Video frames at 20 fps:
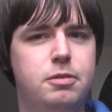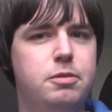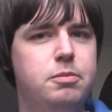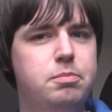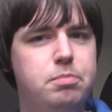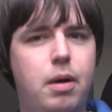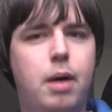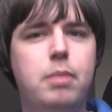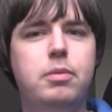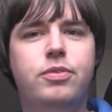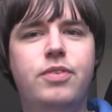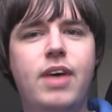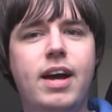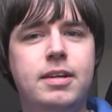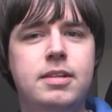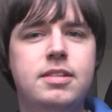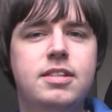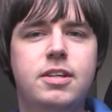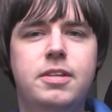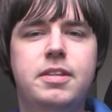Boba Fett
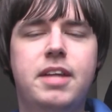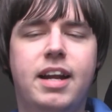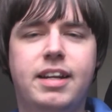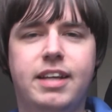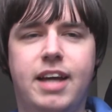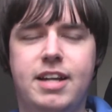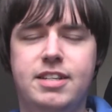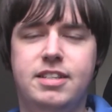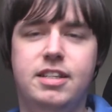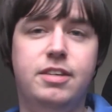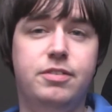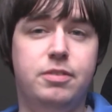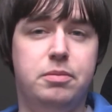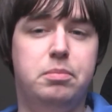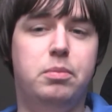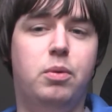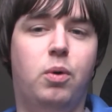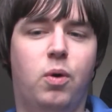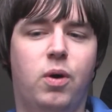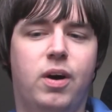can do that against even
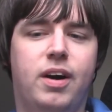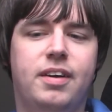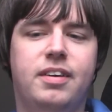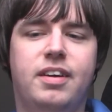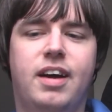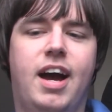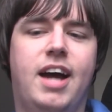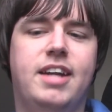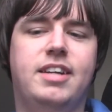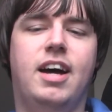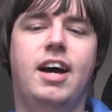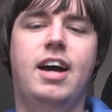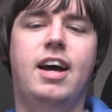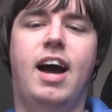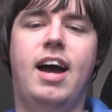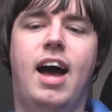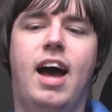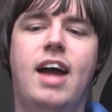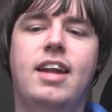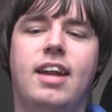more, and I,
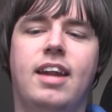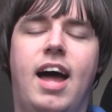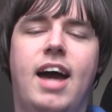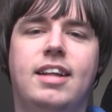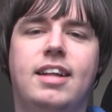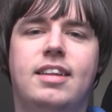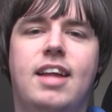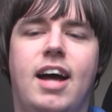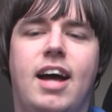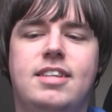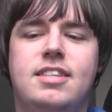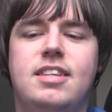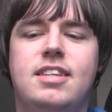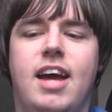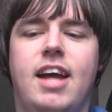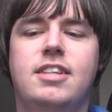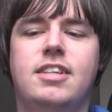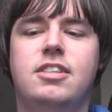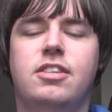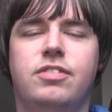I, I like that
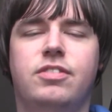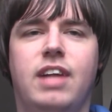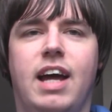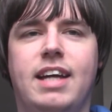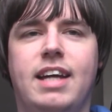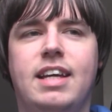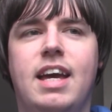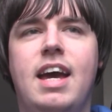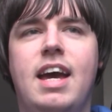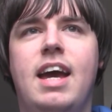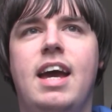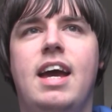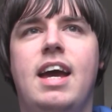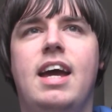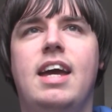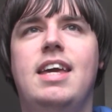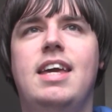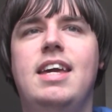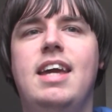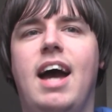sense of, like,
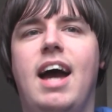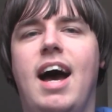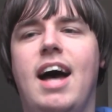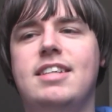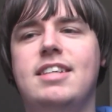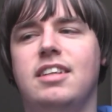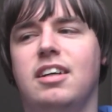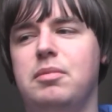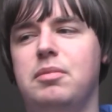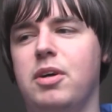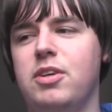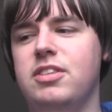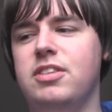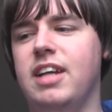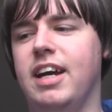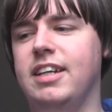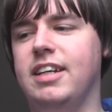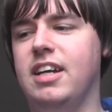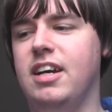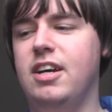he has almost,
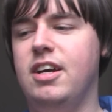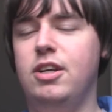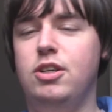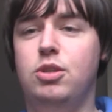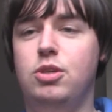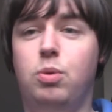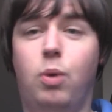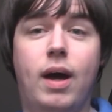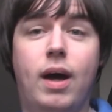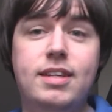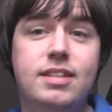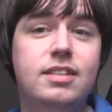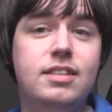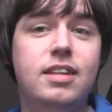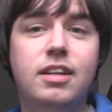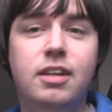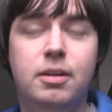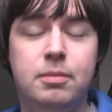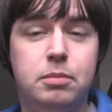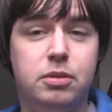like, twice
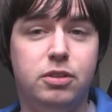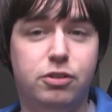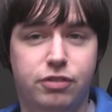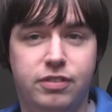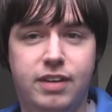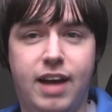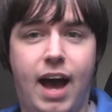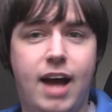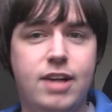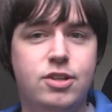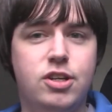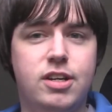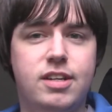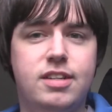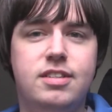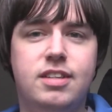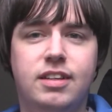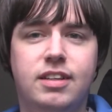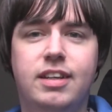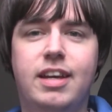the number of
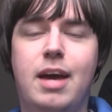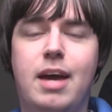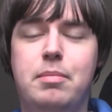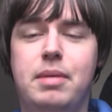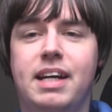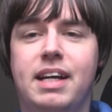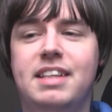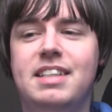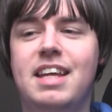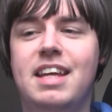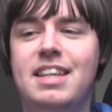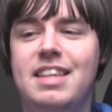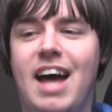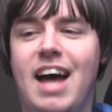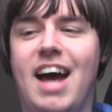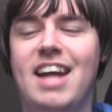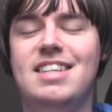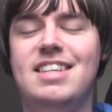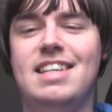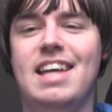gadgets and gimmicks
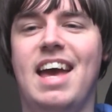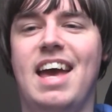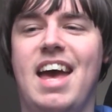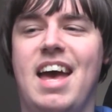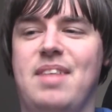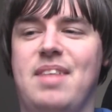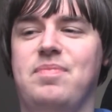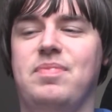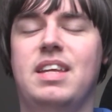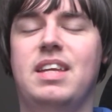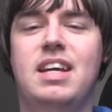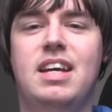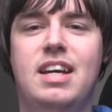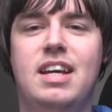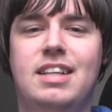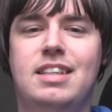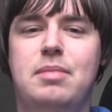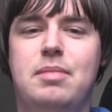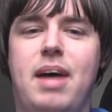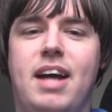that um,
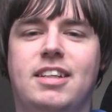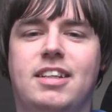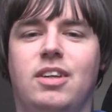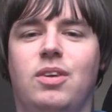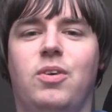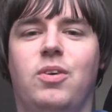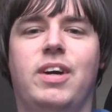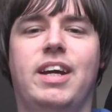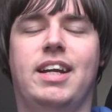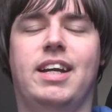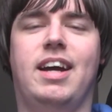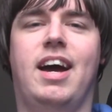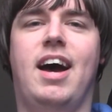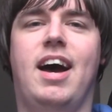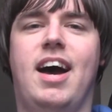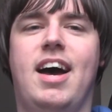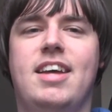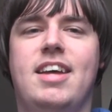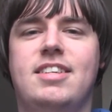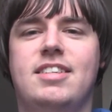the Mandalorian
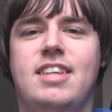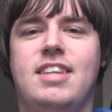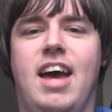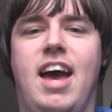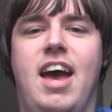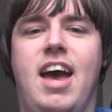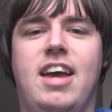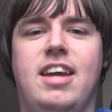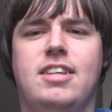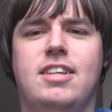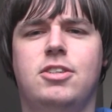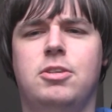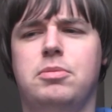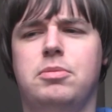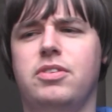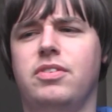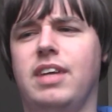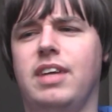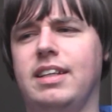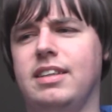has, uh, in
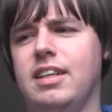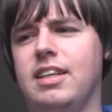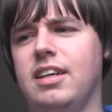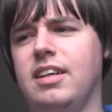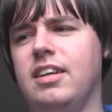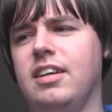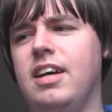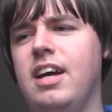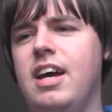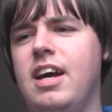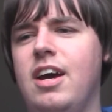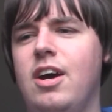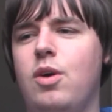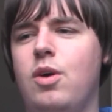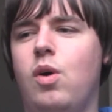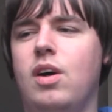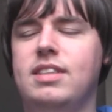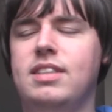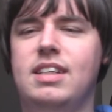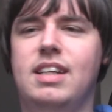terms of, like, the,
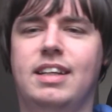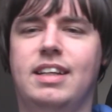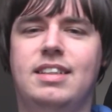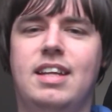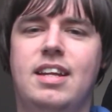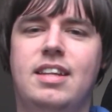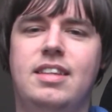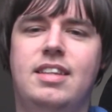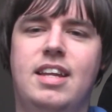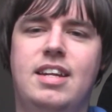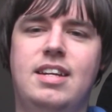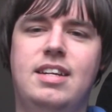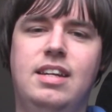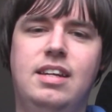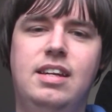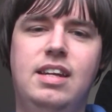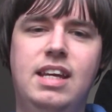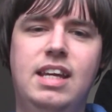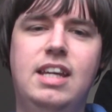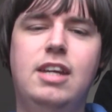what was it, like, the, the
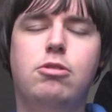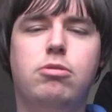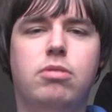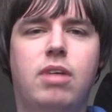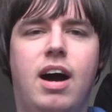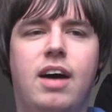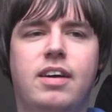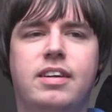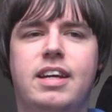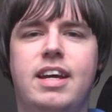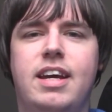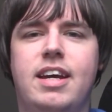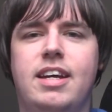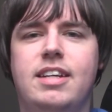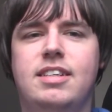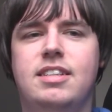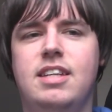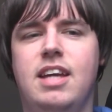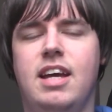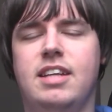knee
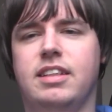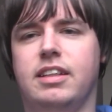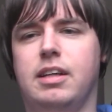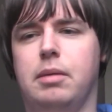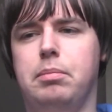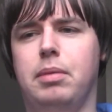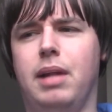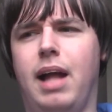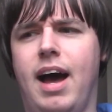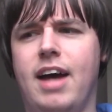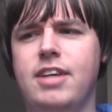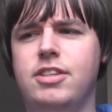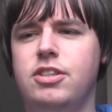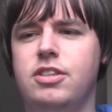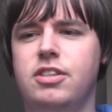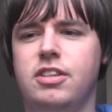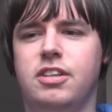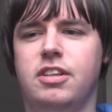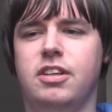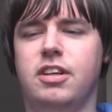rockets. He has, like, a
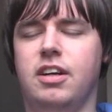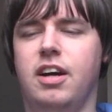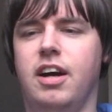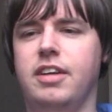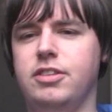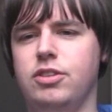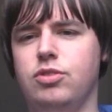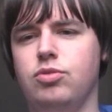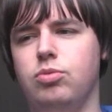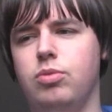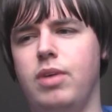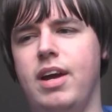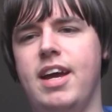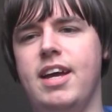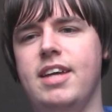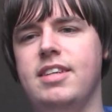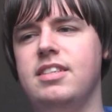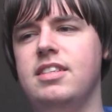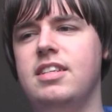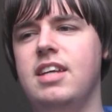blaster on his
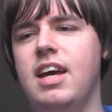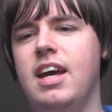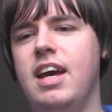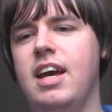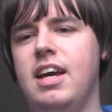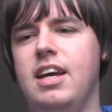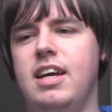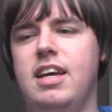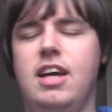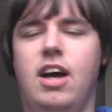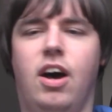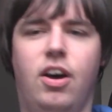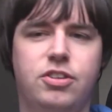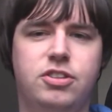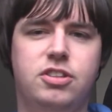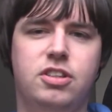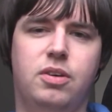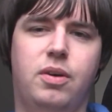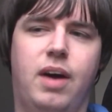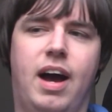wrist. He
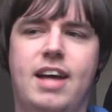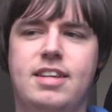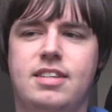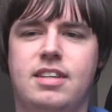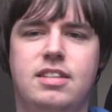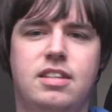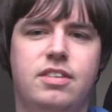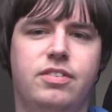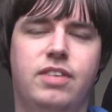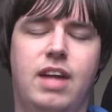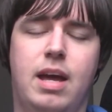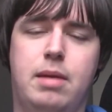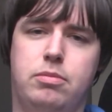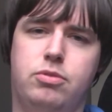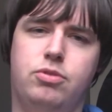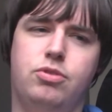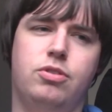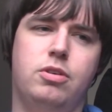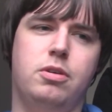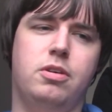also has, like, the flame
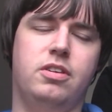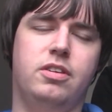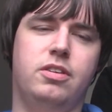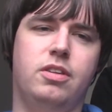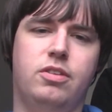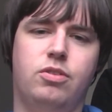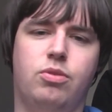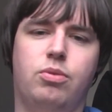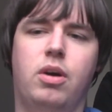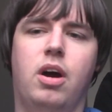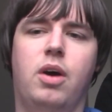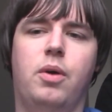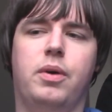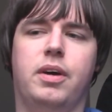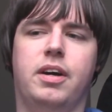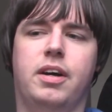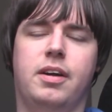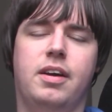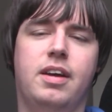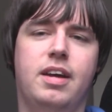
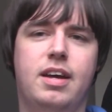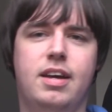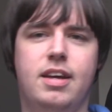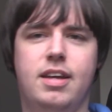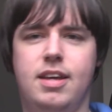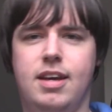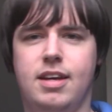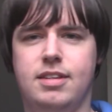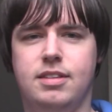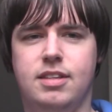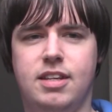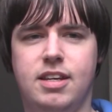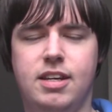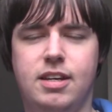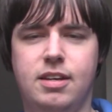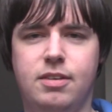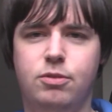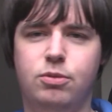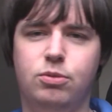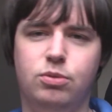thrower. He has
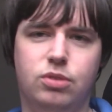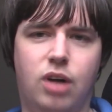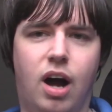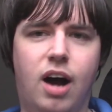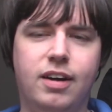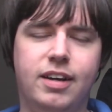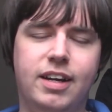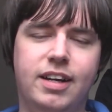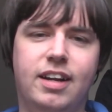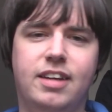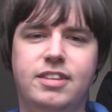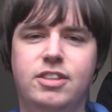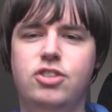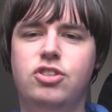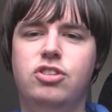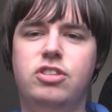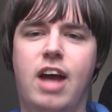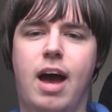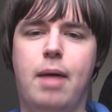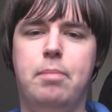the rocket on
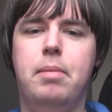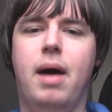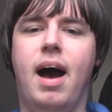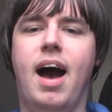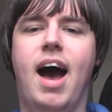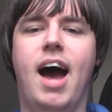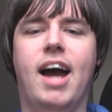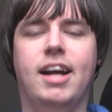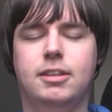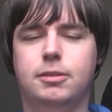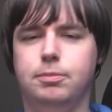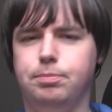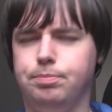his jetpack.